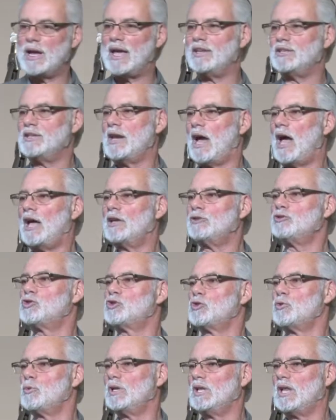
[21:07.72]
and
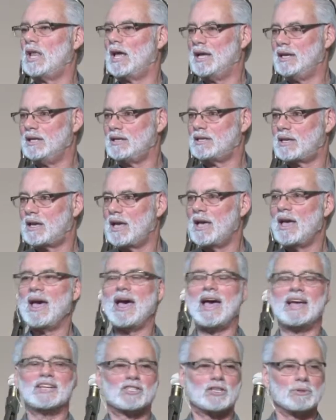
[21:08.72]
non-Jew alike
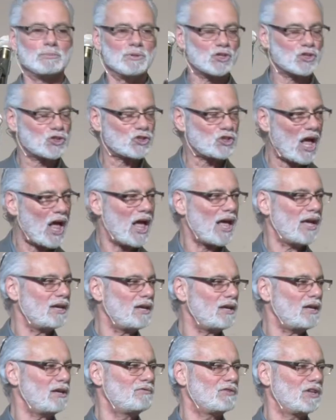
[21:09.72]
as the
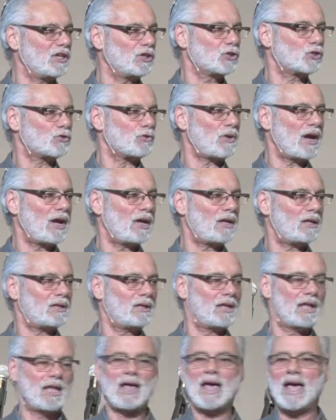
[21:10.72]
Messiah of
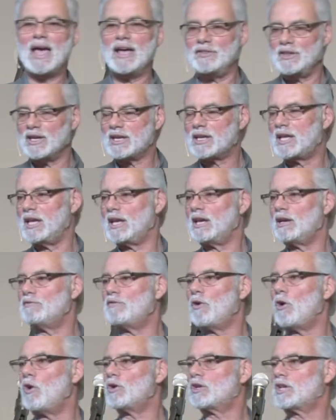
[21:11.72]
Israel and the King
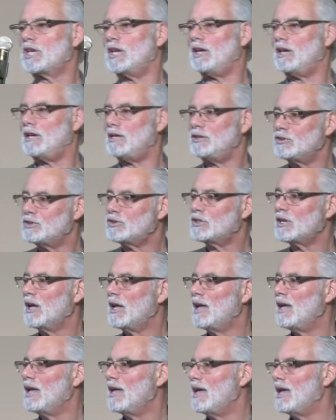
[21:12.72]
of all kings
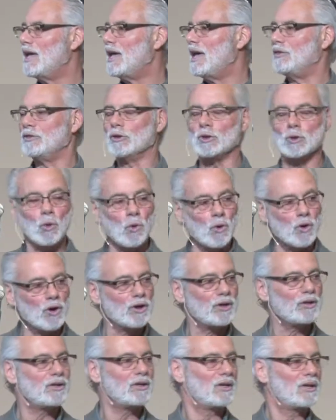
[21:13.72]
and the
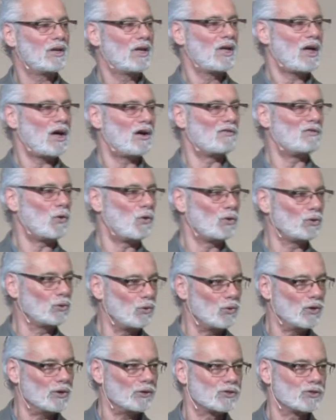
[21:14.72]
Lord of all lords.